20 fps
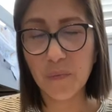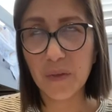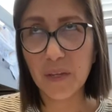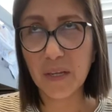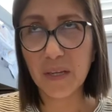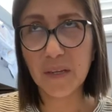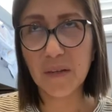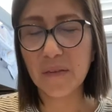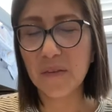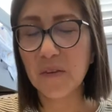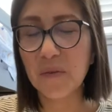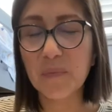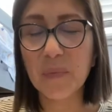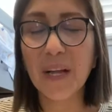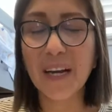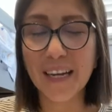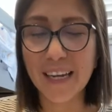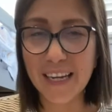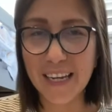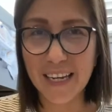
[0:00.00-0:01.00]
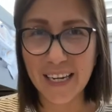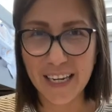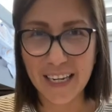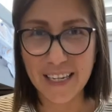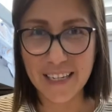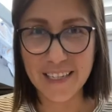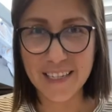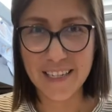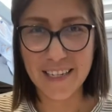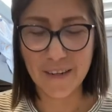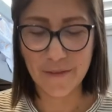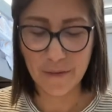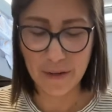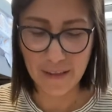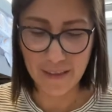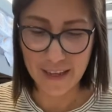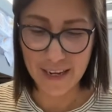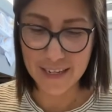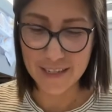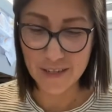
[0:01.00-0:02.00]
you plugging it into different
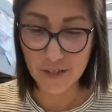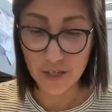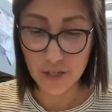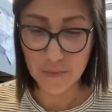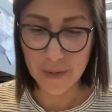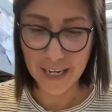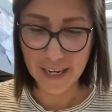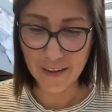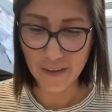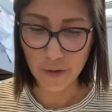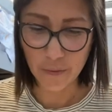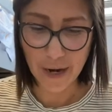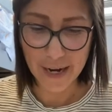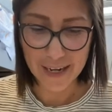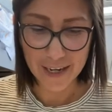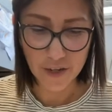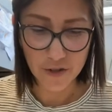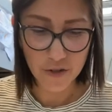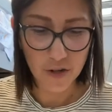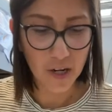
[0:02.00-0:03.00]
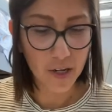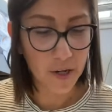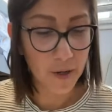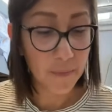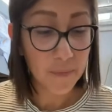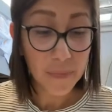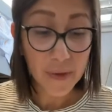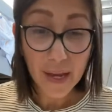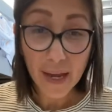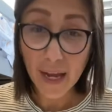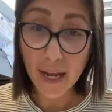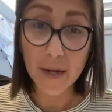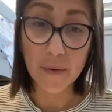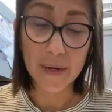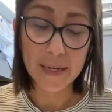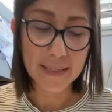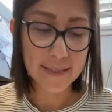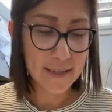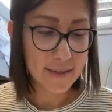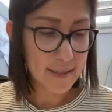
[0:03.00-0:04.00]
things, just making their writing stronger.
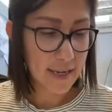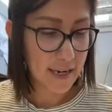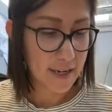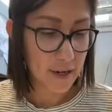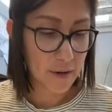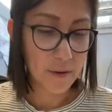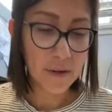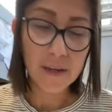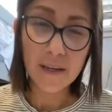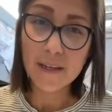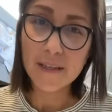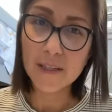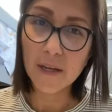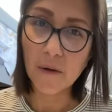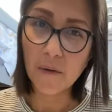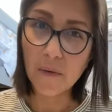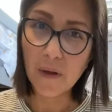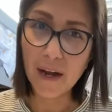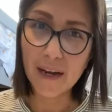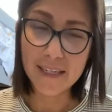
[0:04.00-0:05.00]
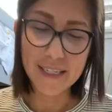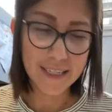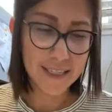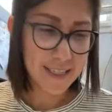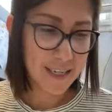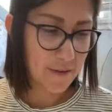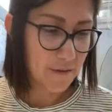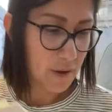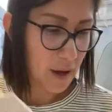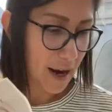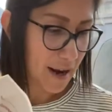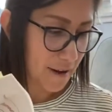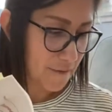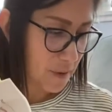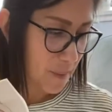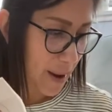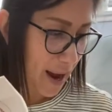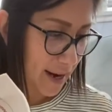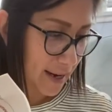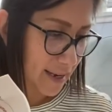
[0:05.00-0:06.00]
Anyways, side note. So I did say that I have the
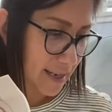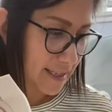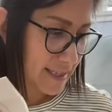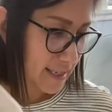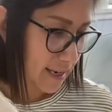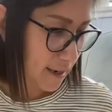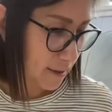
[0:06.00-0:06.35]
packets